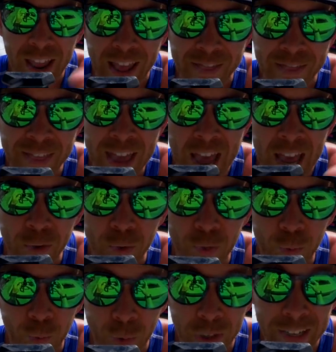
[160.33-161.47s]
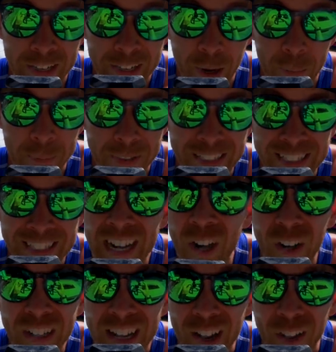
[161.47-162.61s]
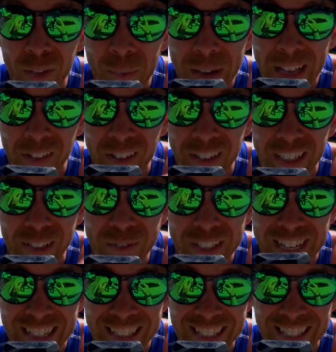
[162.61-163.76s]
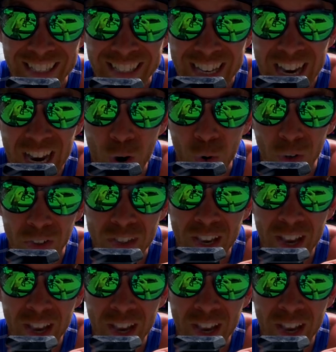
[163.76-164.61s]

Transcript: and that would end up tearing down the battery life to that 60 hours.